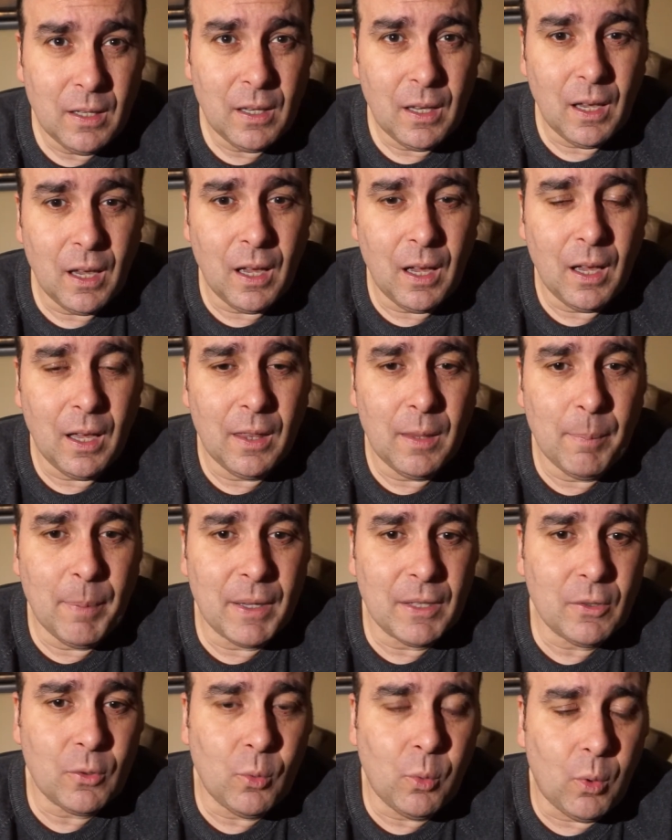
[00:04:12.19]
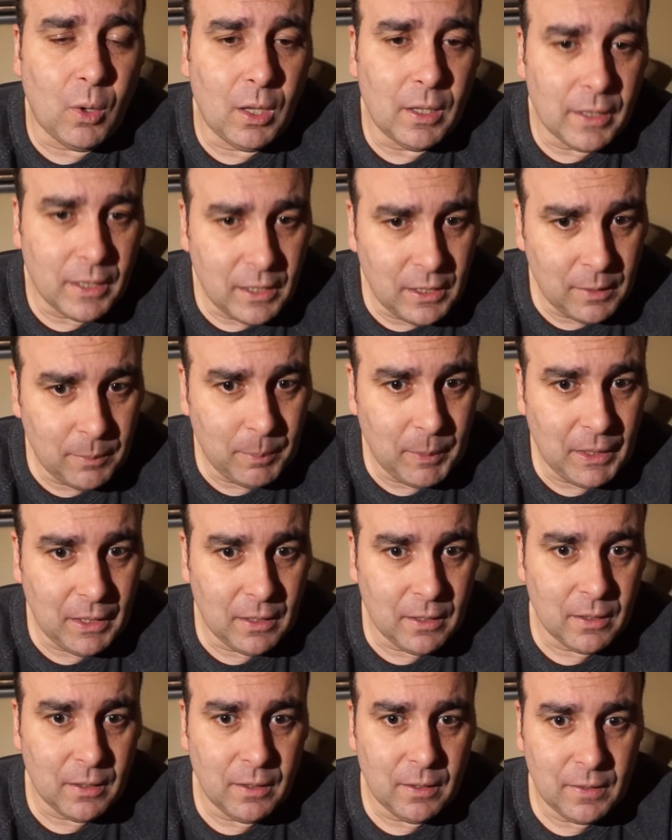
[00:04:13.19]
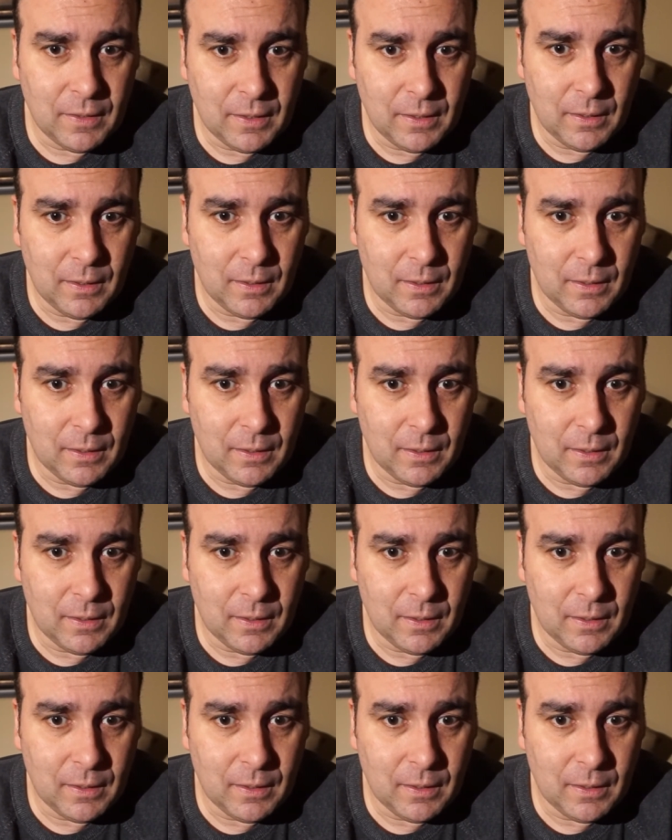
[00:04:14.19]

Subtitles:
the best quality speakers